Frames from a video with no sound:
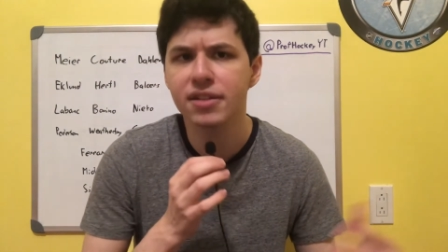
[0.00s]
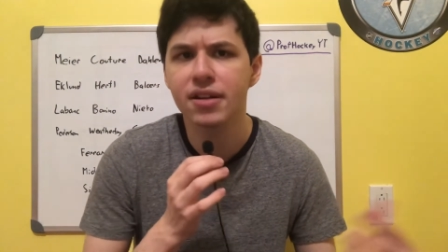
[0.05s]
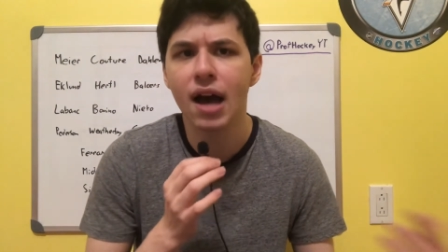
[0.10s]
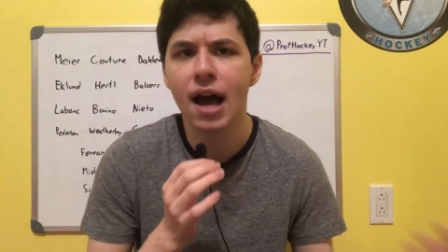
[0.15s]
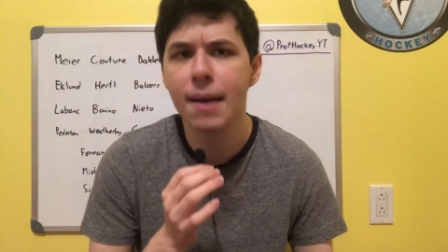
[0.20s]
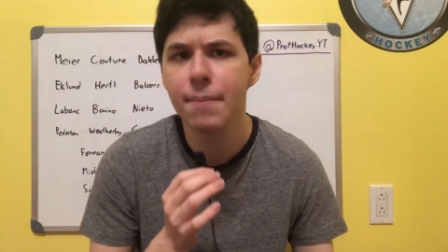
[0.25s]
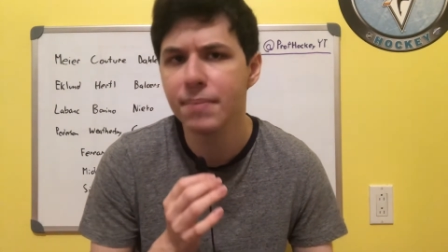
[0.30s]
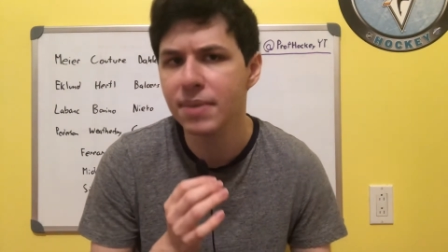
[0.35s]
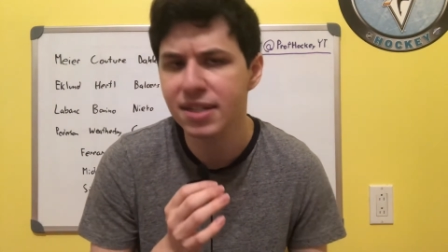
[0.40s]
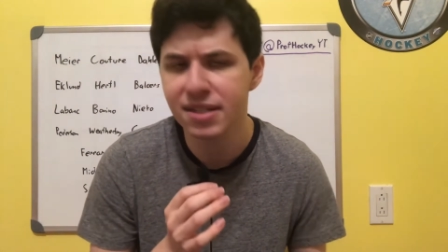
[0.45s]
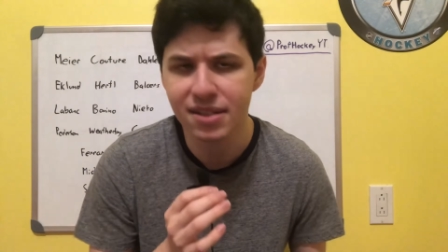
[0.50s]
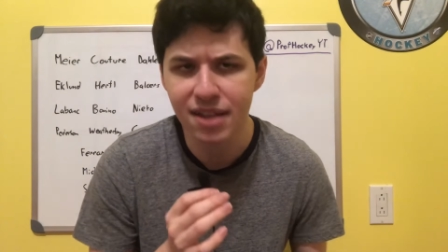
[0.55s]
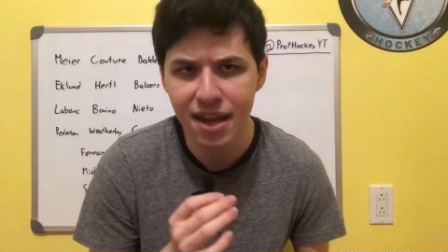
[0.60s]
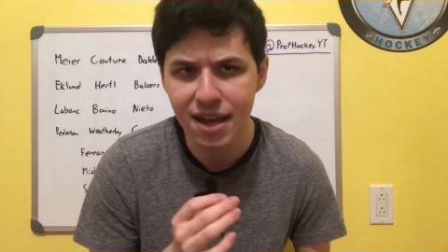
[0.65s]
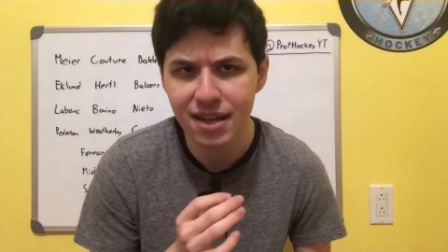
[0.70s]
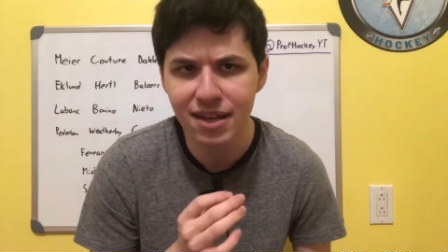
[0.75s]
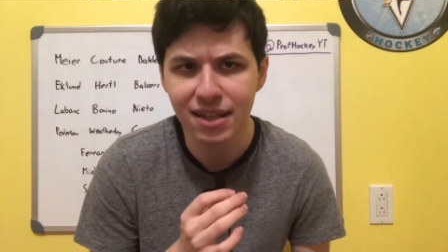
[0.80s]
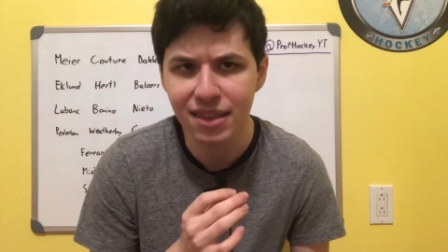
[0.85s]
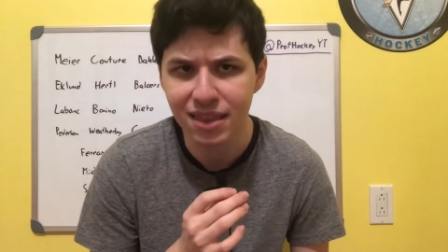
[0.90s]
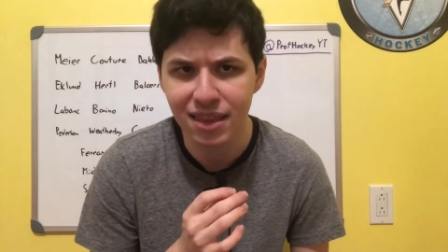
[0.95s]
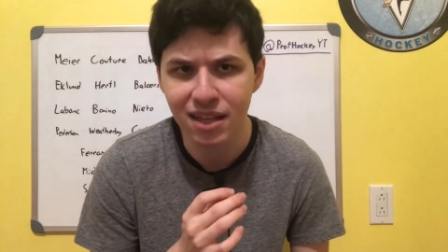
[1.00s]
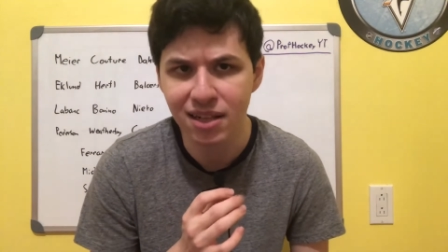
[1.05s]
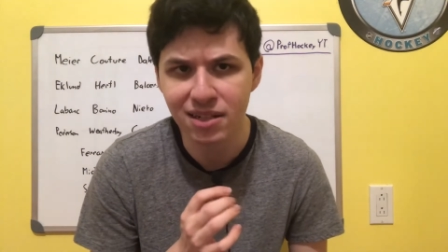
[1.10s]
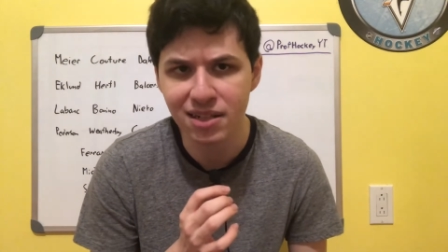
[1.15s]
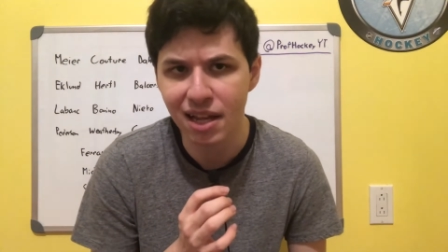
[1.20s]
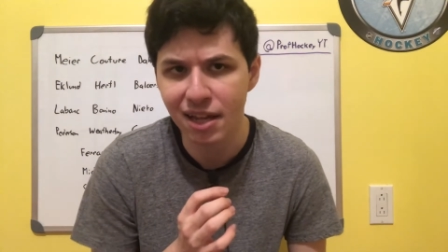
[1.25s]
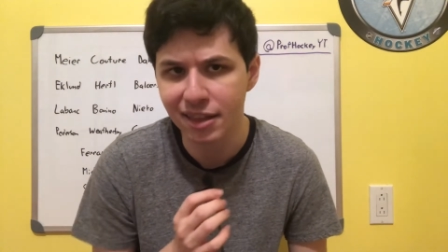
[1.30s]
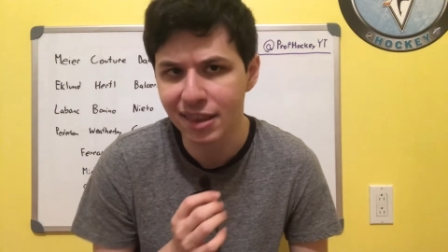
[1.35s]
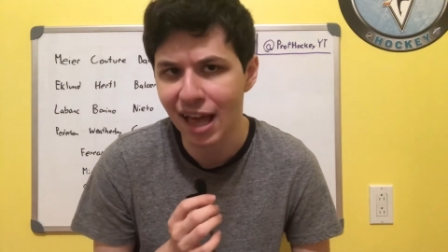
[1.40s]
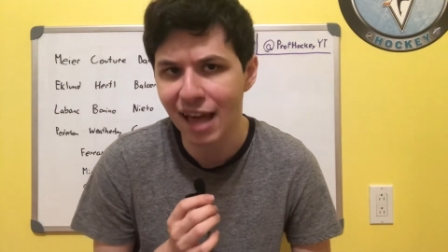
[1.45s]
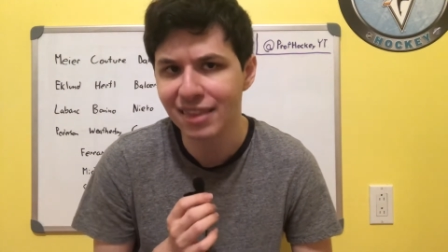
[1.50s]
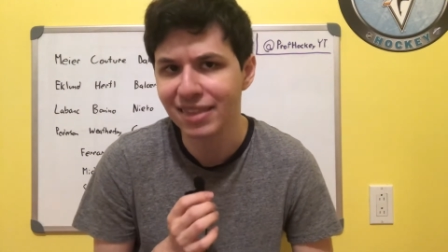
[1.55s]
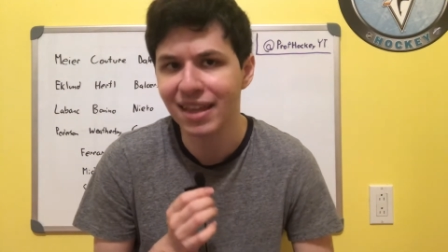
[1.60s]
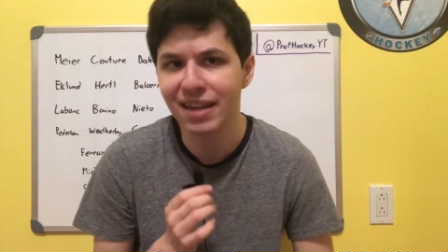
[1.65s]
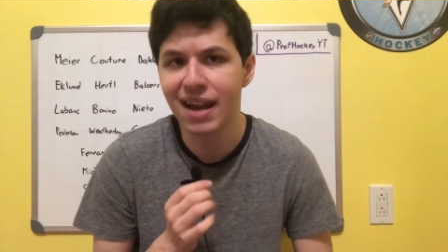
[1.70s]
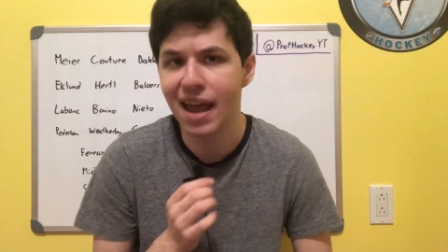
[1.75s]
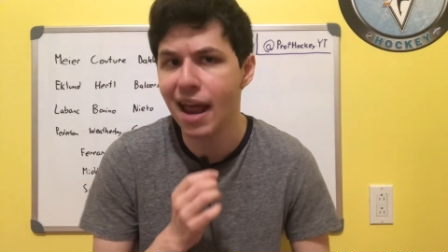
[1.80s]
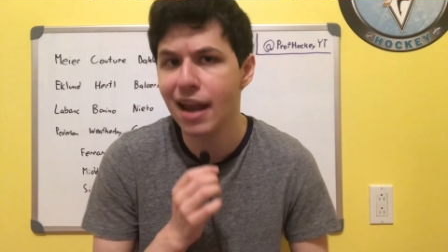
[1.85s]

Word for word: time mistake and things like that that